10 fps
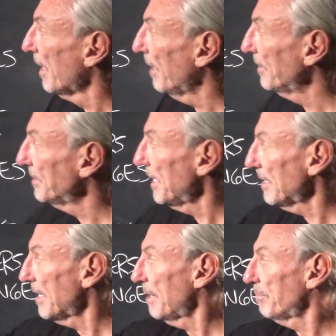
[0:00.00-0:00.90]
And then
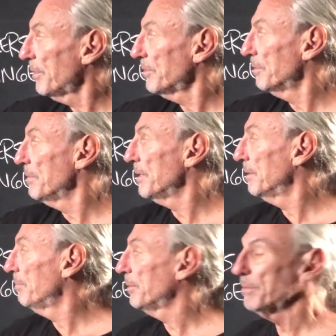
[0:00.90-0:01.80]
take that pressure meter
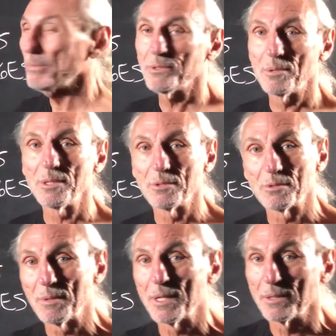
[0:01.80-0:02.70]
and put it between your
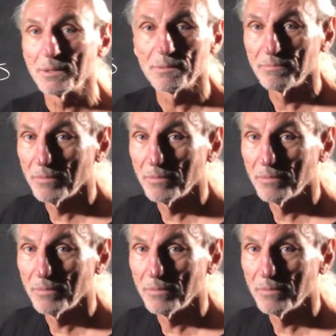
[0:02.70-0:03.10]
speakers.